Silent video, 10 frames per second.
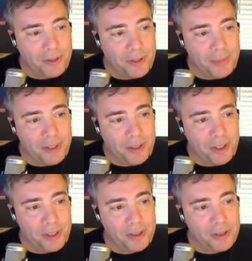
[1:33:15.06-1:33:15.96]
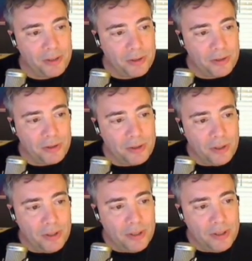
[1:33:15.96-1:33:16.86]
It's image.
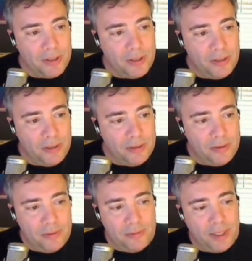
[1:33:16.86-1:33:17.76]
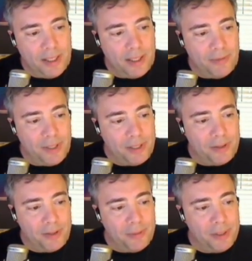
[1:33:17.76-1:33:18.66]
Mm, Why can't I find
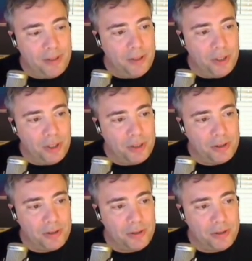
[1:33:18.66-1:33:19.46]
this image?